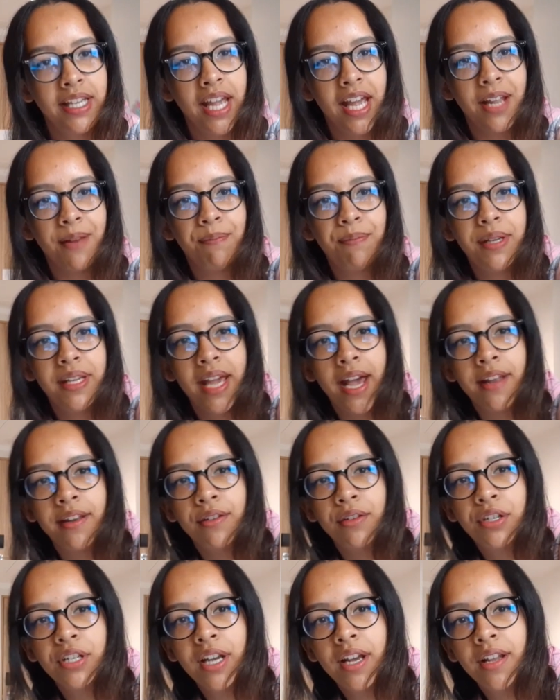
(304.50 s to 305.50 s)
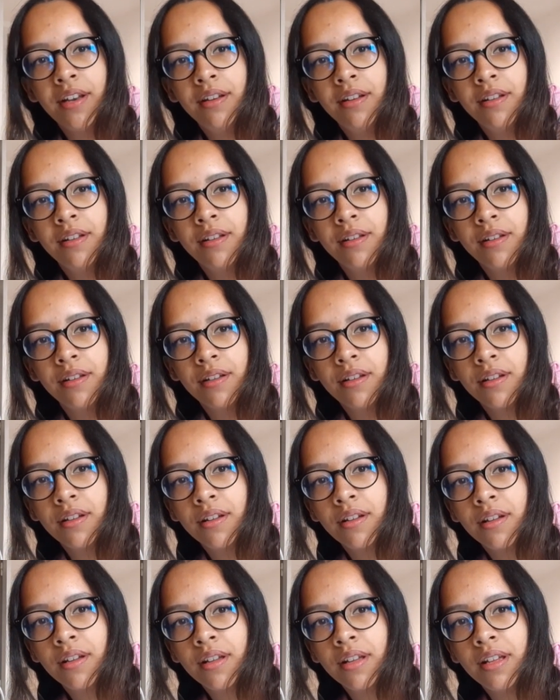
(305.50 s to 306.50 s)
and Piano-chan.
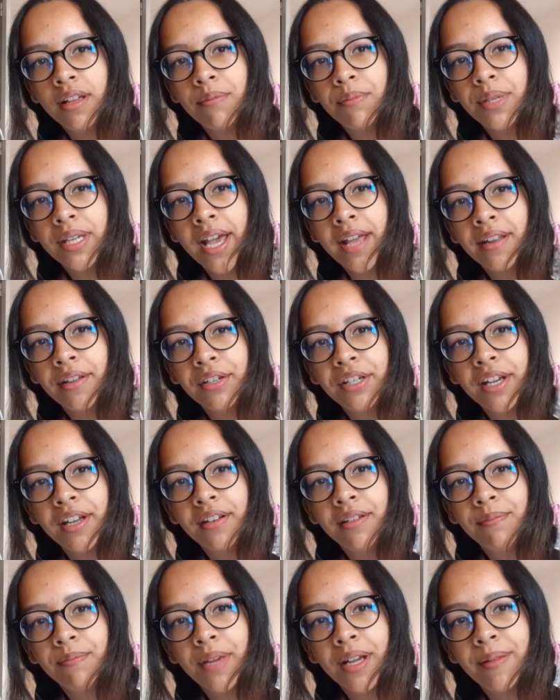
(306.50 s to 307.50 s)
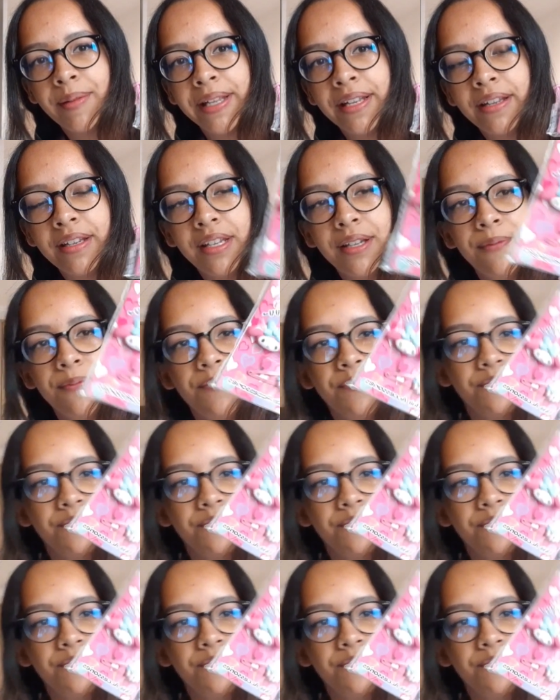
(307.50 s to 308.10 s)
Piano-chan, My Melody.